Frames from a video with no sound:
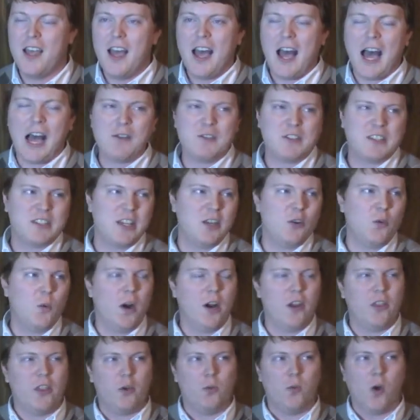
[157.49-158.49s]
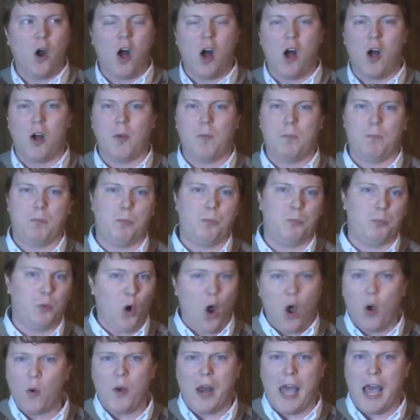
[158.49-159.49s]
I've seen where the wrong
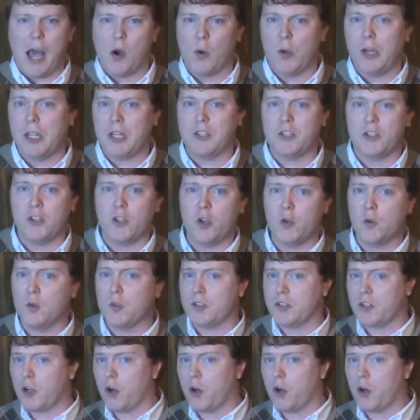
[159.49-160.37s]
pronoun is used,